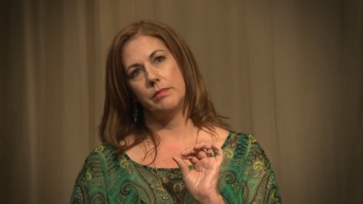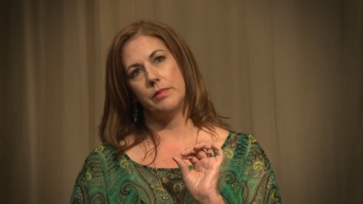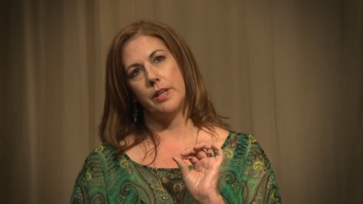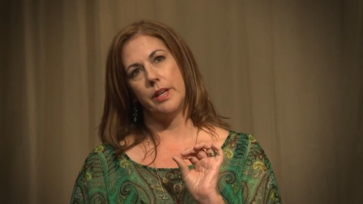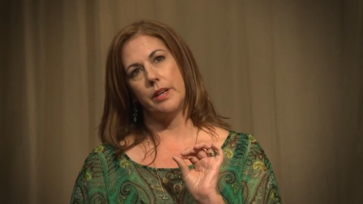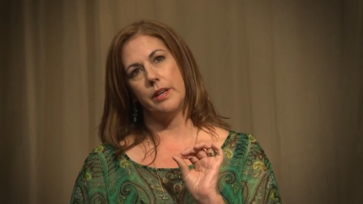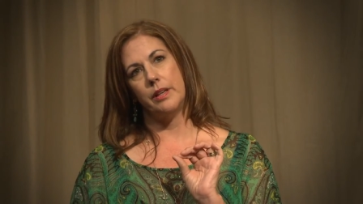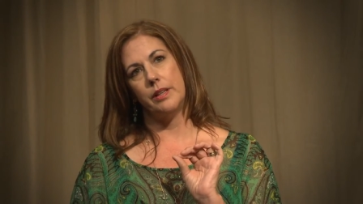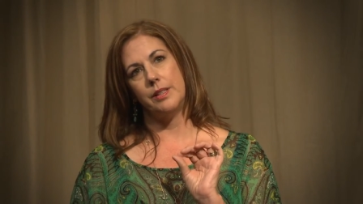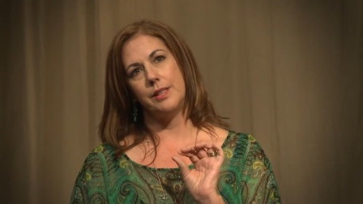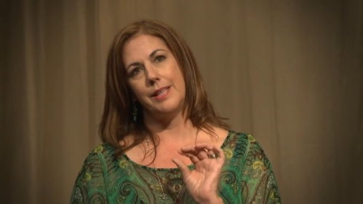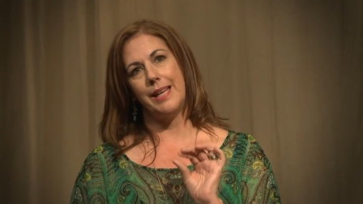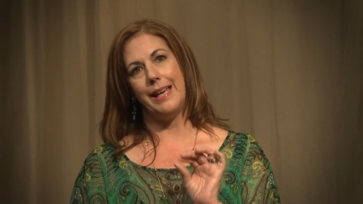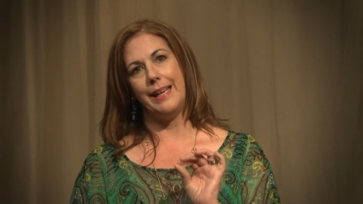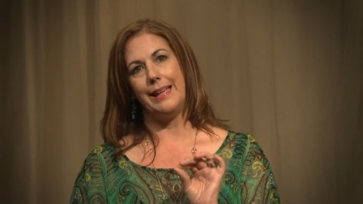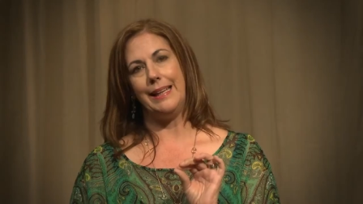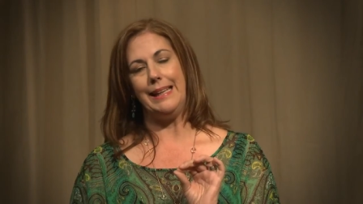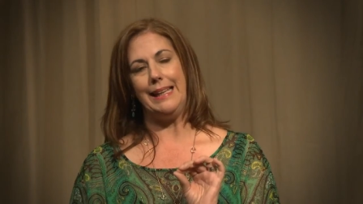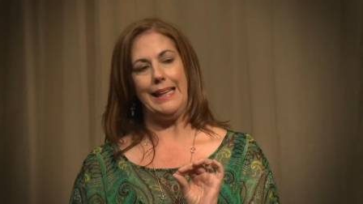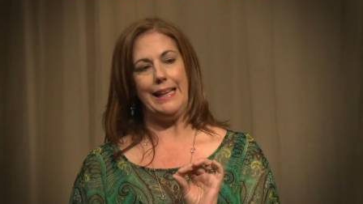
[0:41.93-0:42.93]
uh,
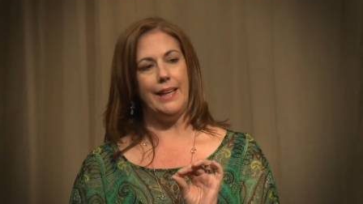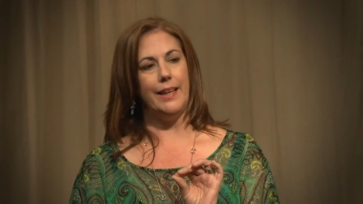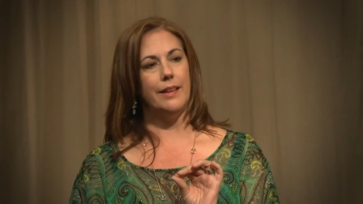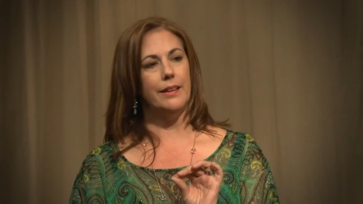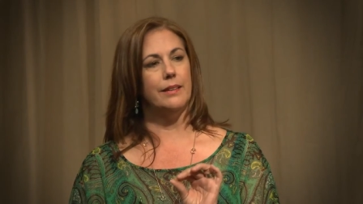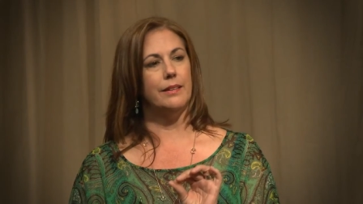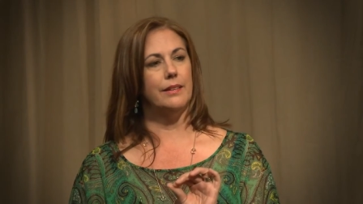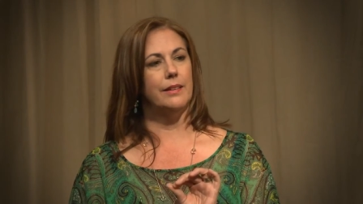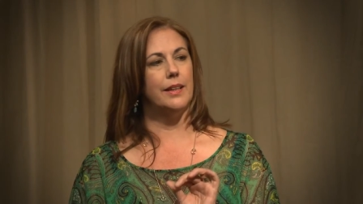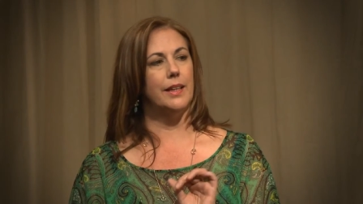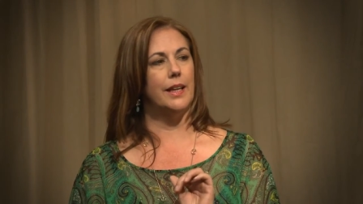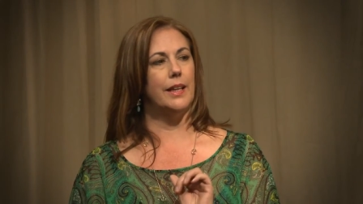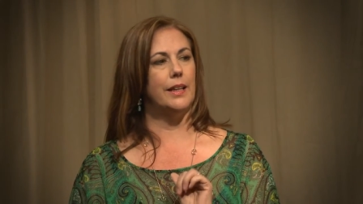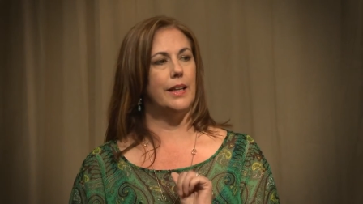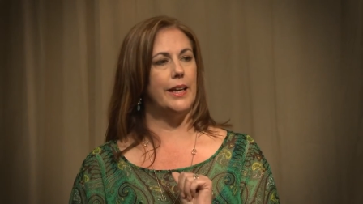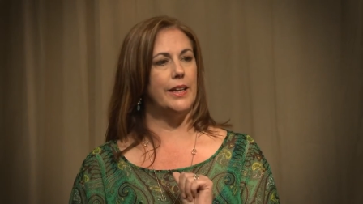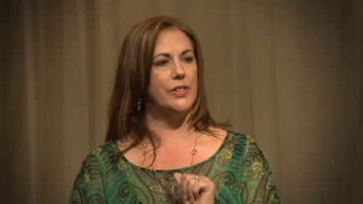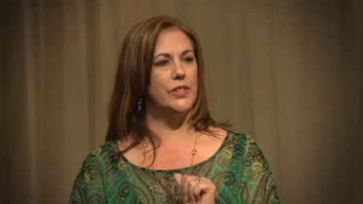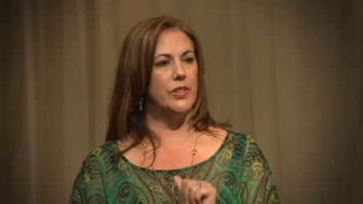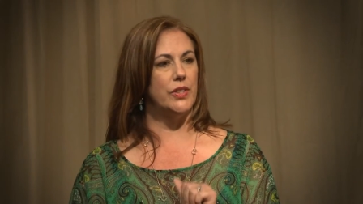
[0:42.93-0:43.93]
technique that I
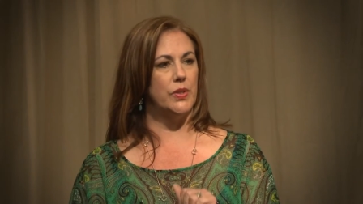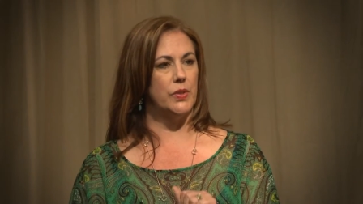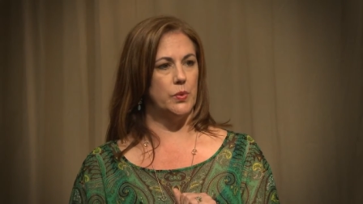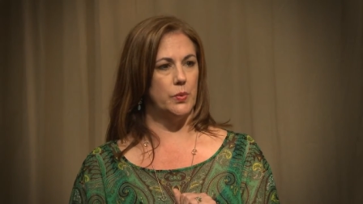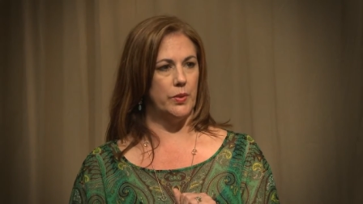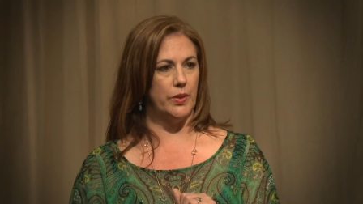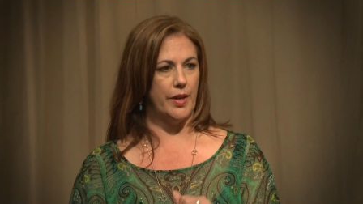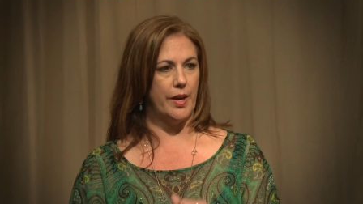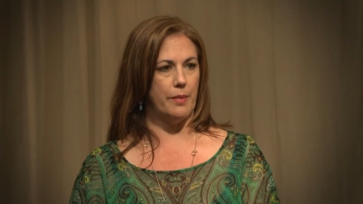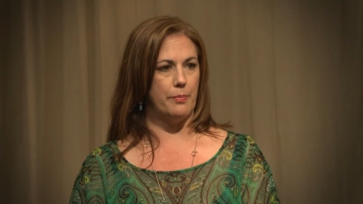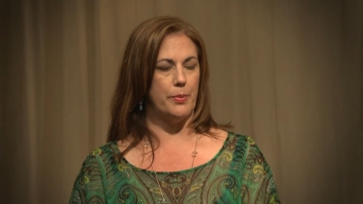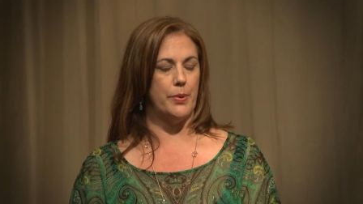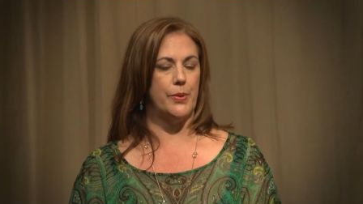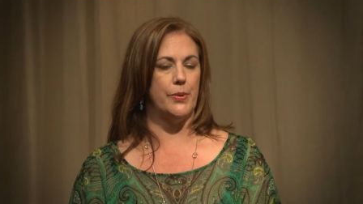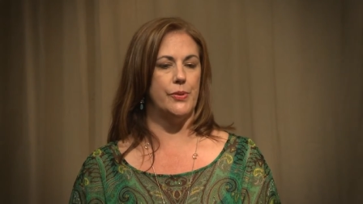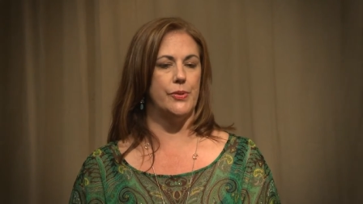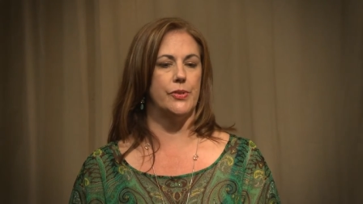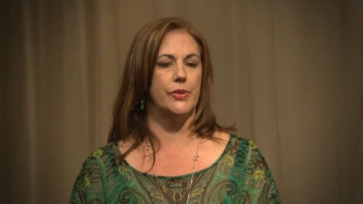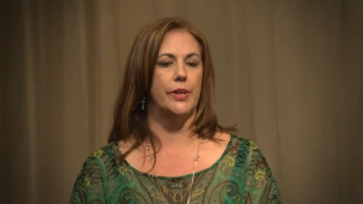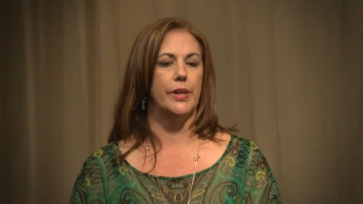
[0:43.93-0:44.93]
like to use with
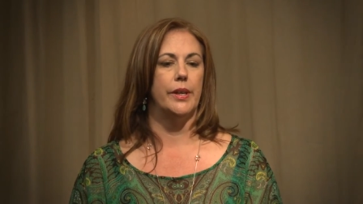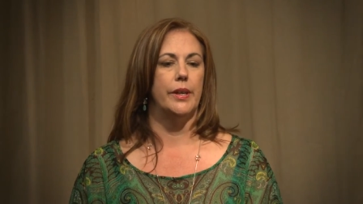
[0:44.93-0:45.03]
couples.